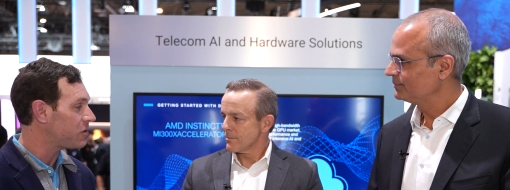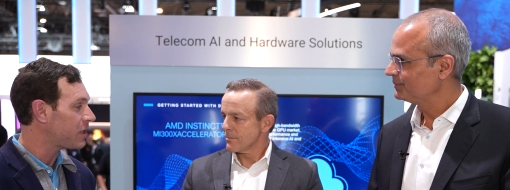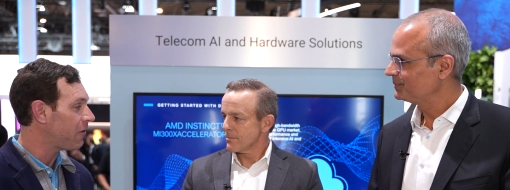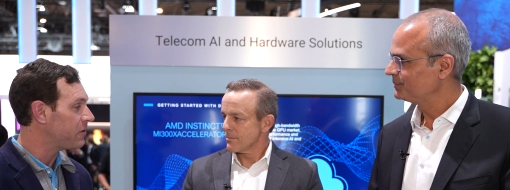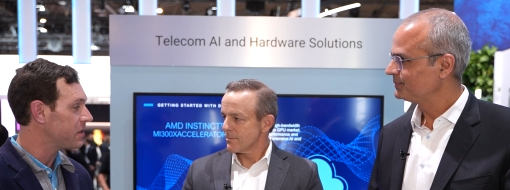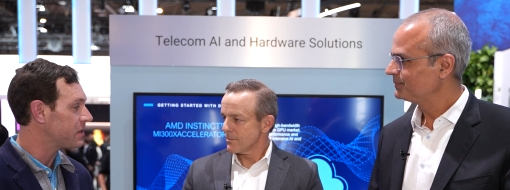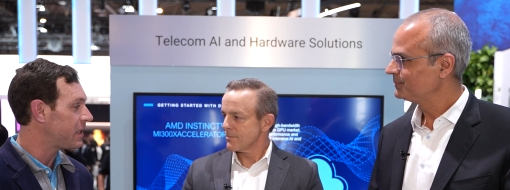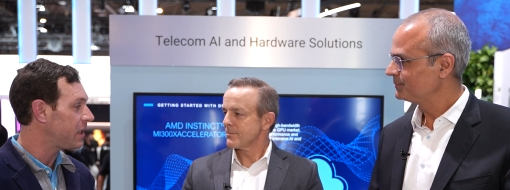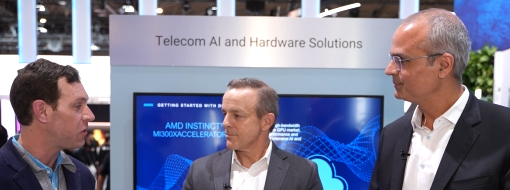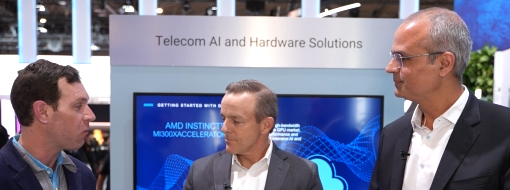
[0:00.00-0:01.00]
Speaker 1: of challenges they
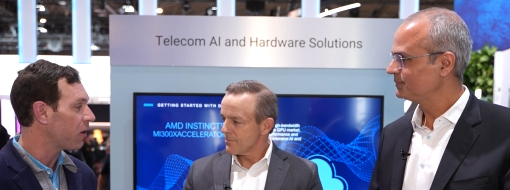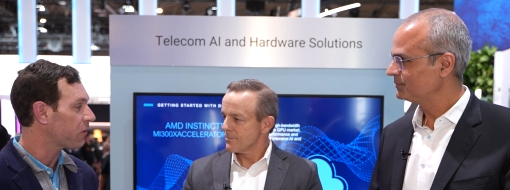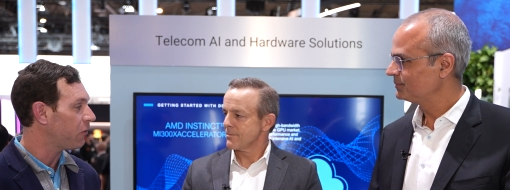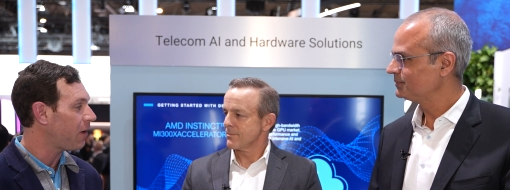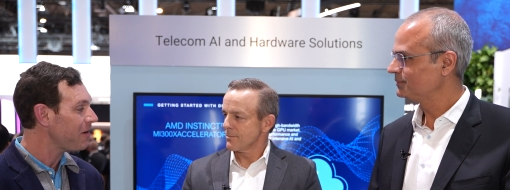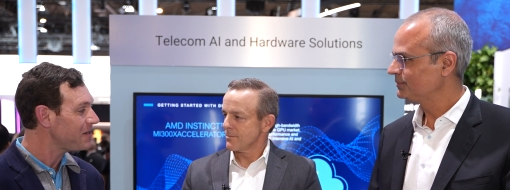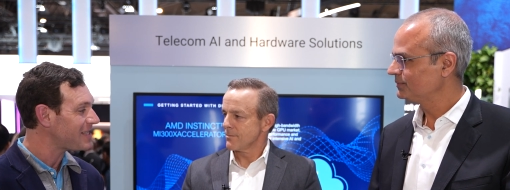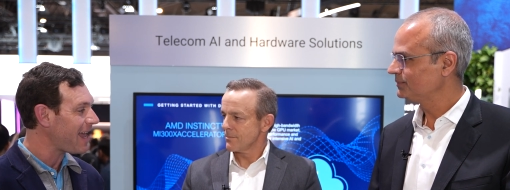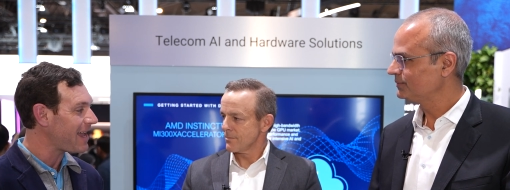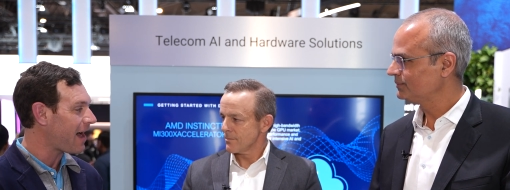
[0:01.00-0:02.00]
need to work through. How does
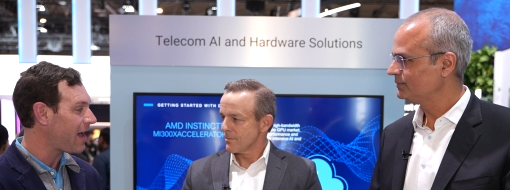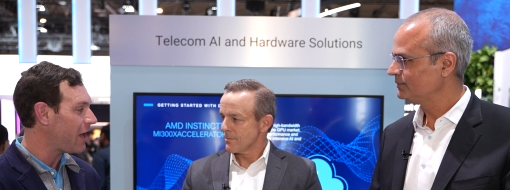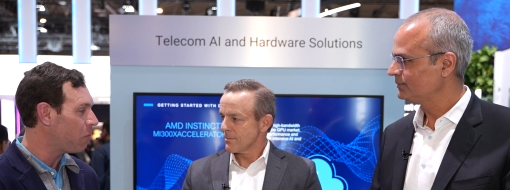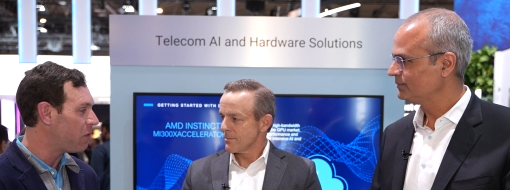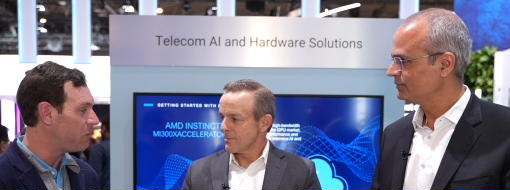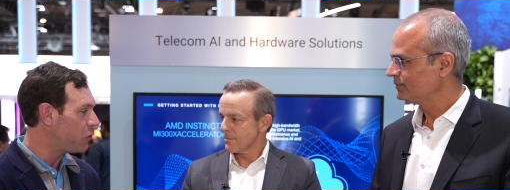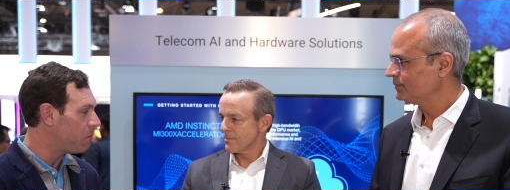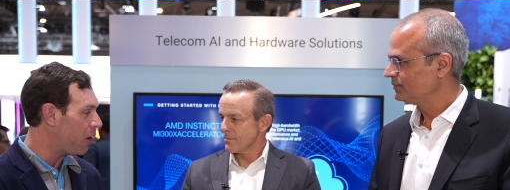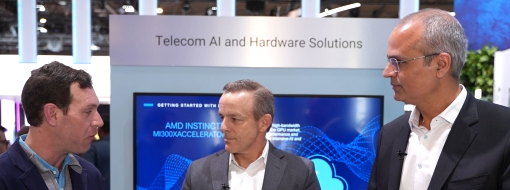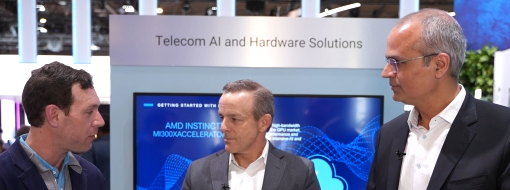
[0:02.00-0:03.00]
AI help them do
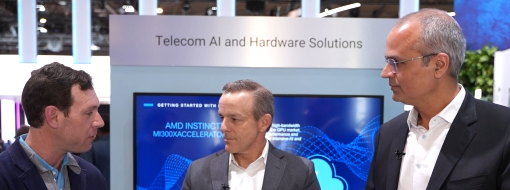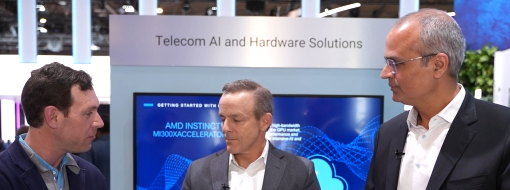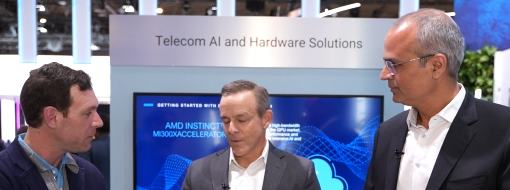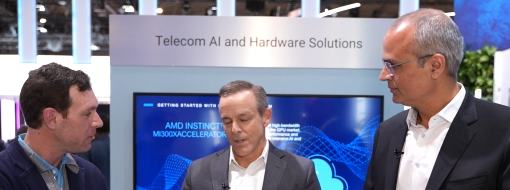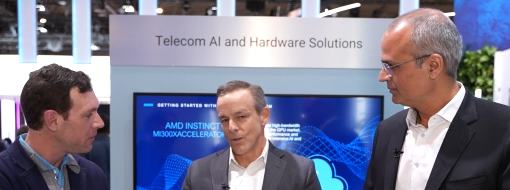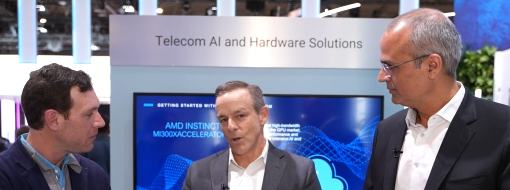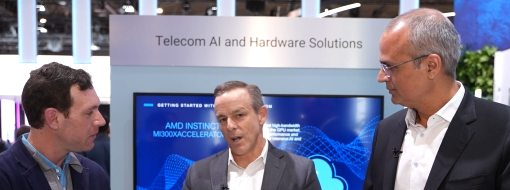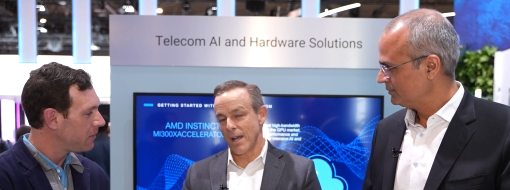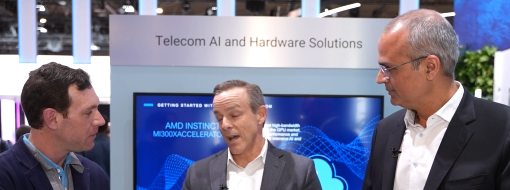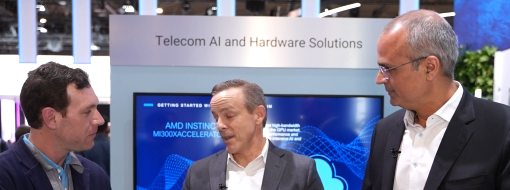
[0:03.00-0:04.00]
both?
Speaker 2: Well,
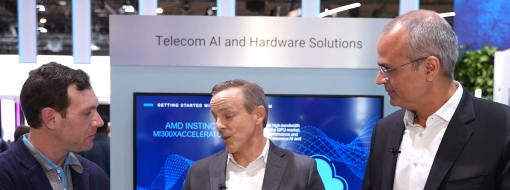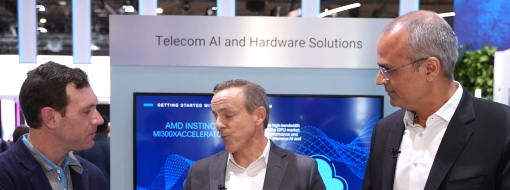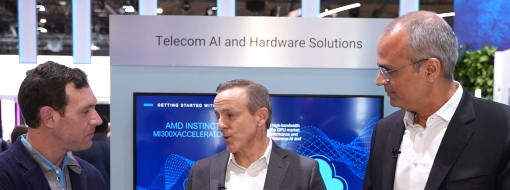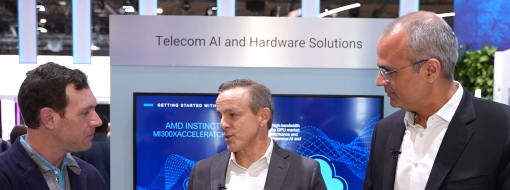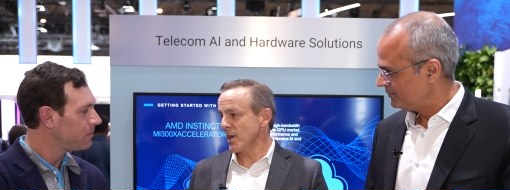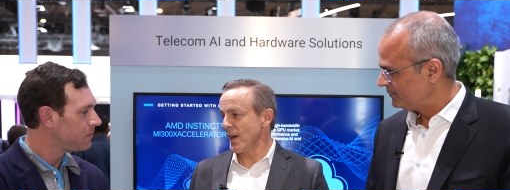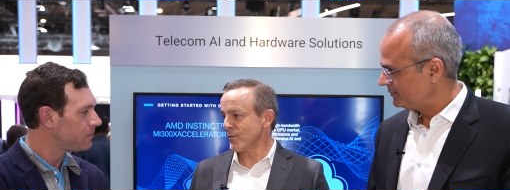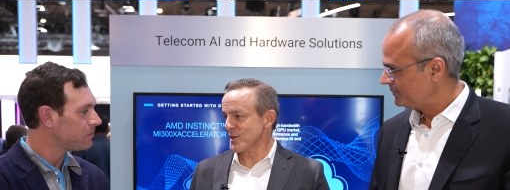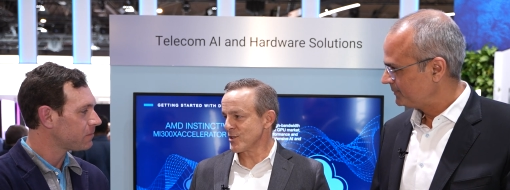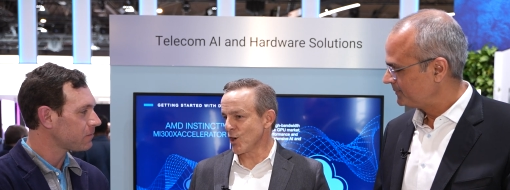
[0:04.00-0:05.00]
I, think first you have
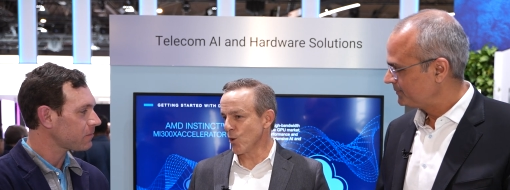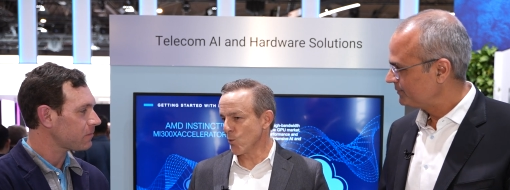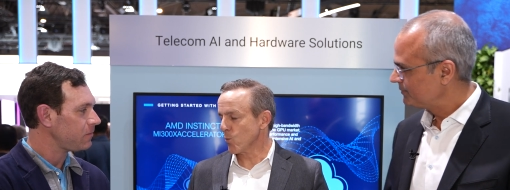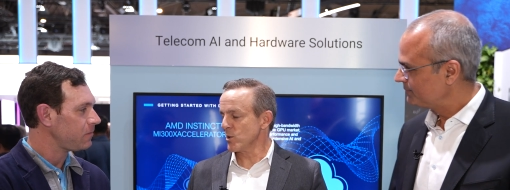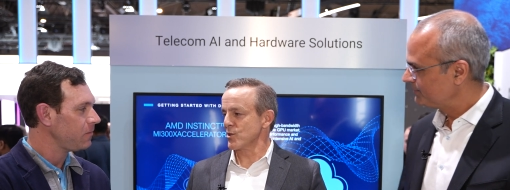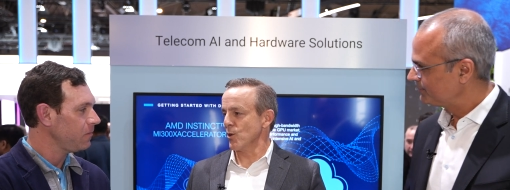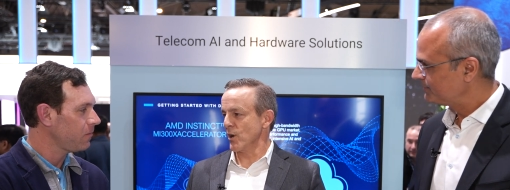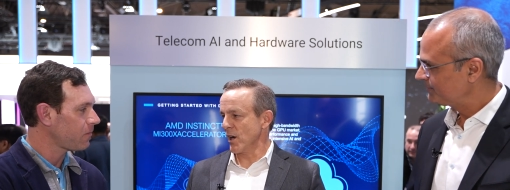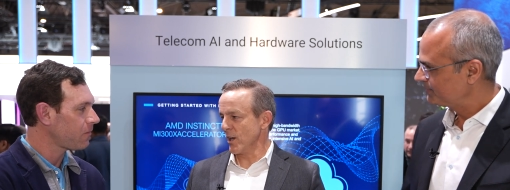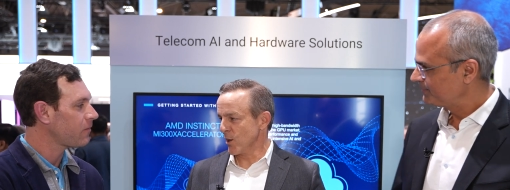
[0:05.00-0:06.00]
to start with what's
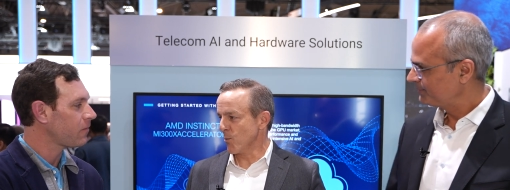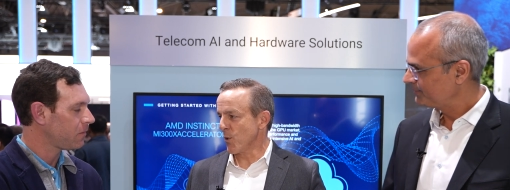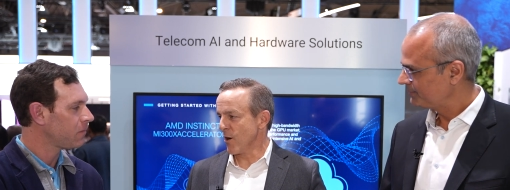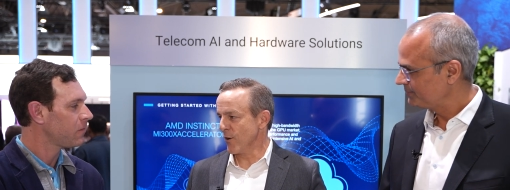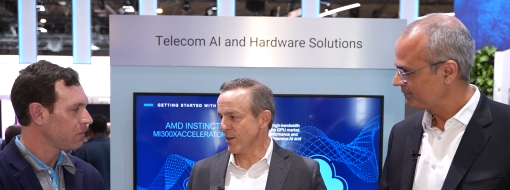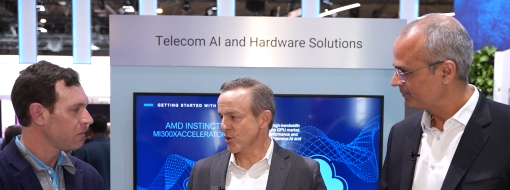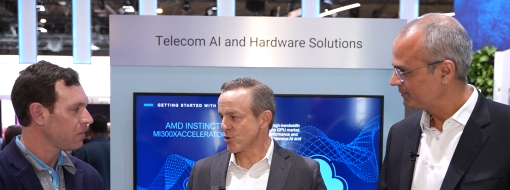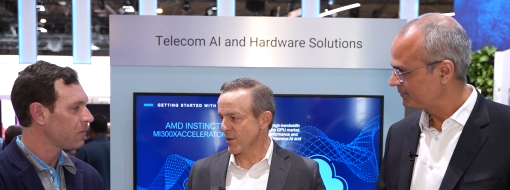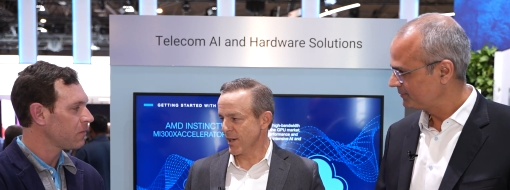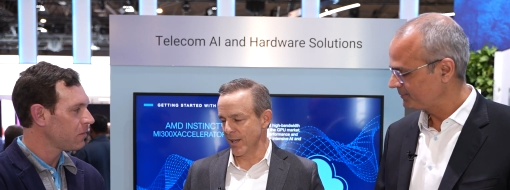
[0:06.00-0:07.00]
going on in the broader
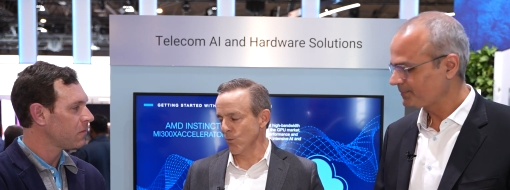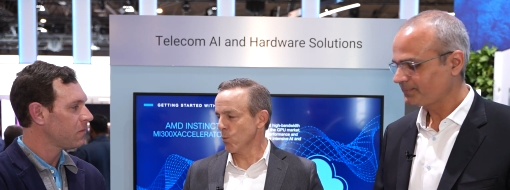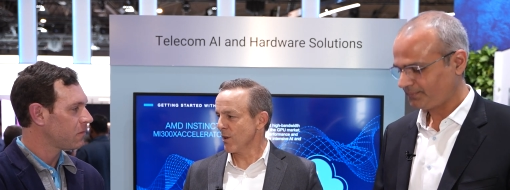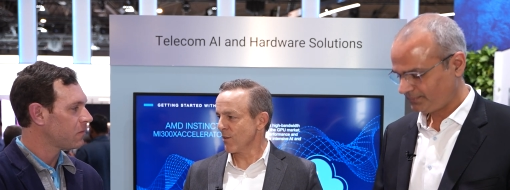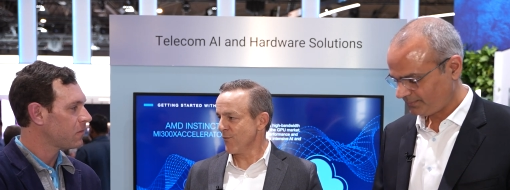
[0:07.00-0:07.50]
industry. And with